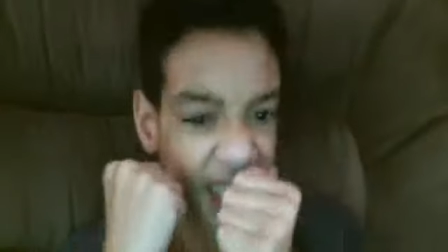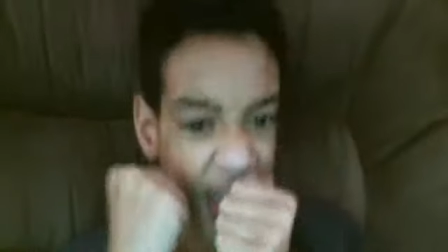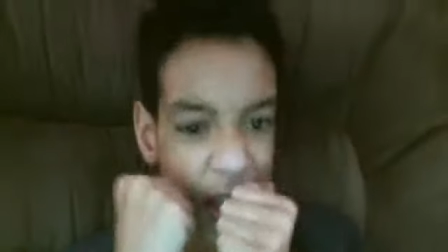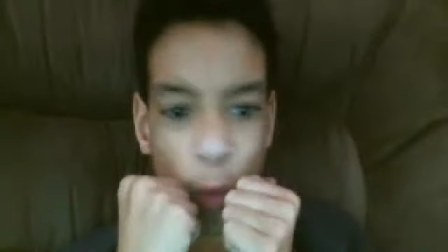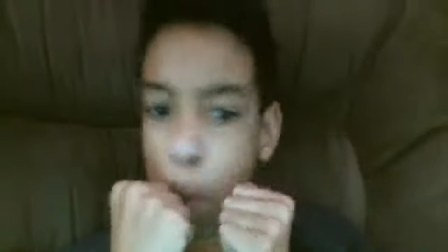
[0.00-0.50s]

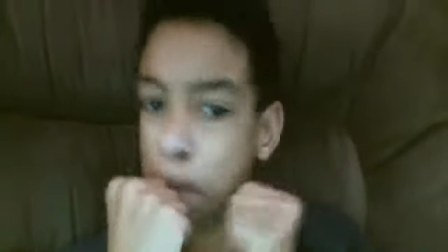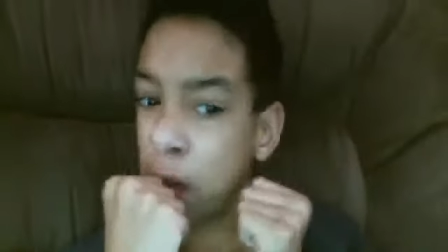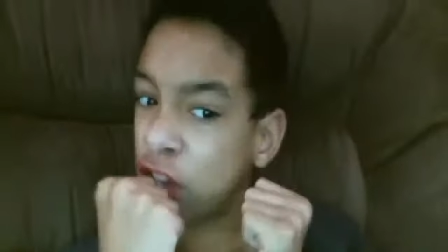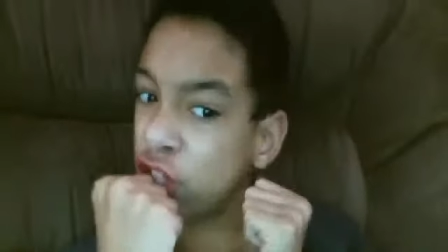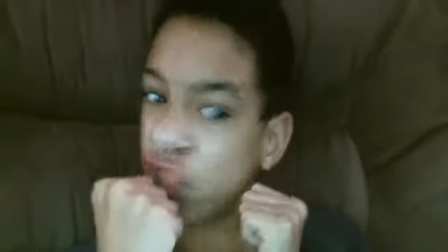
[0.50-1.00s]
I will
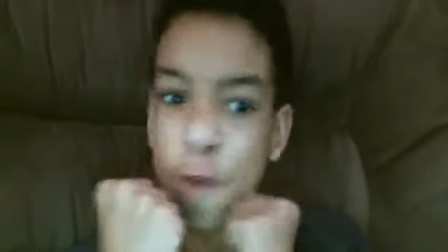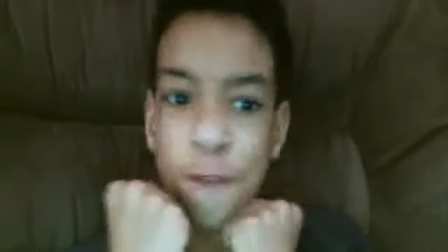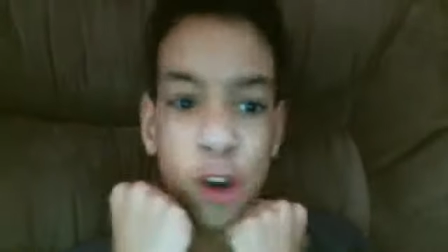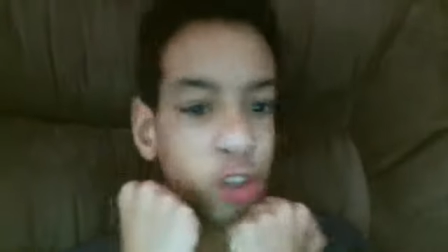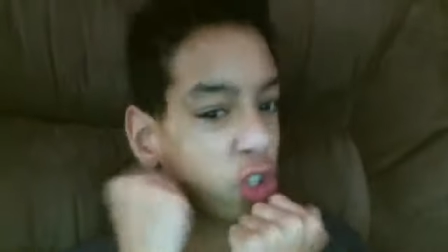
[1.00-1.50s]
punch you
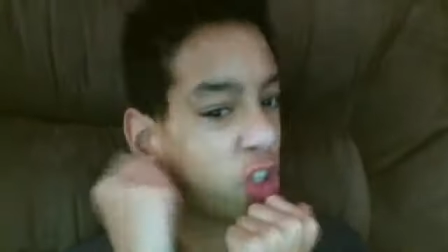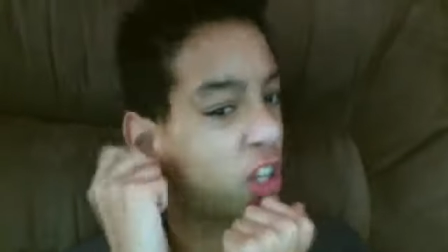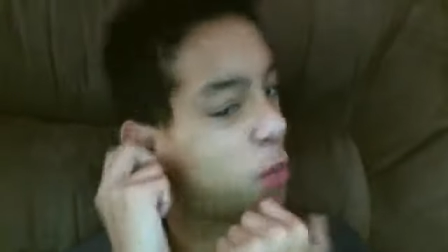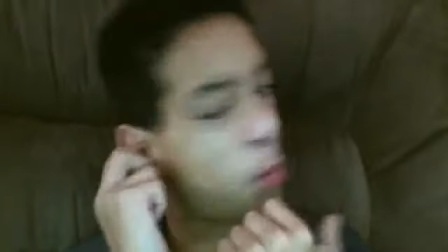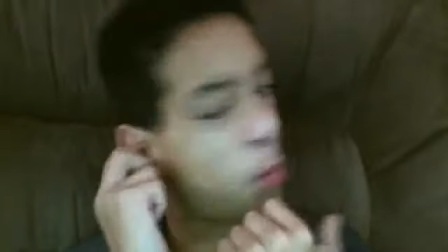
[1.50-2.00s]

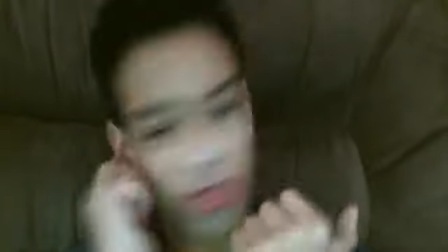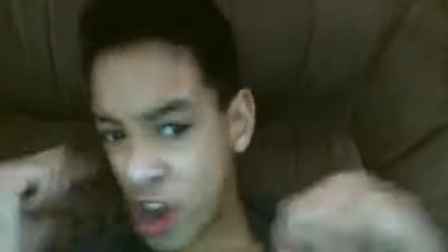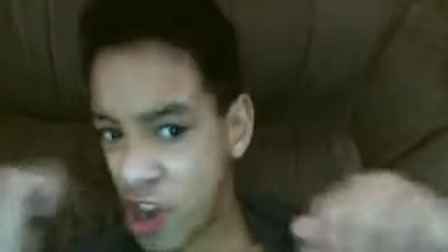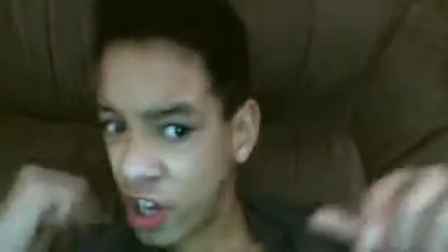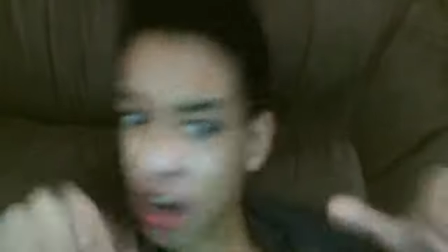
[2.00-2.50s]
virtually with a
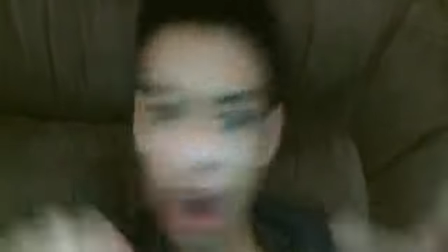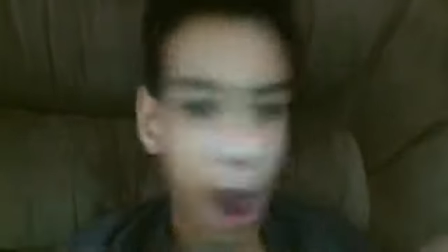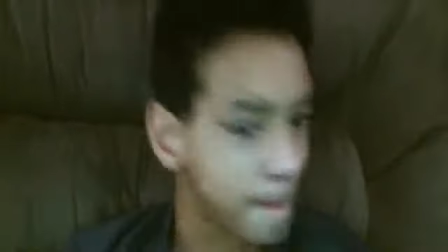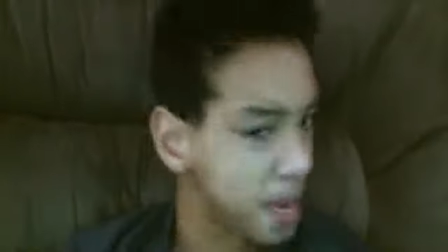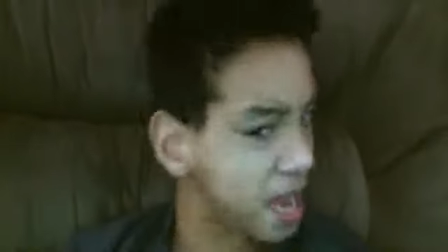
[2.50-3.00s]

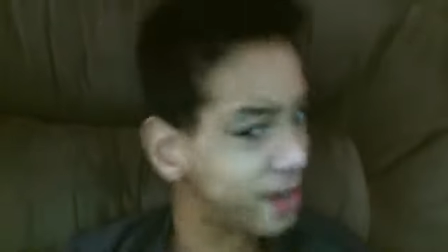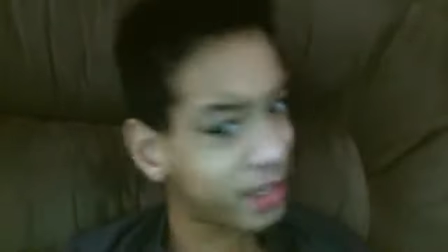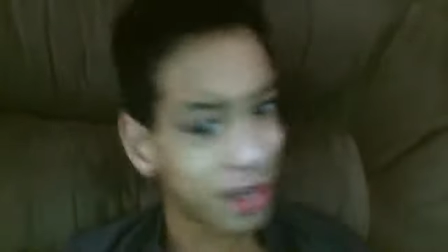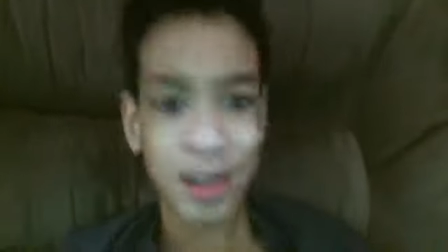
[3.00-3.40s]
comment.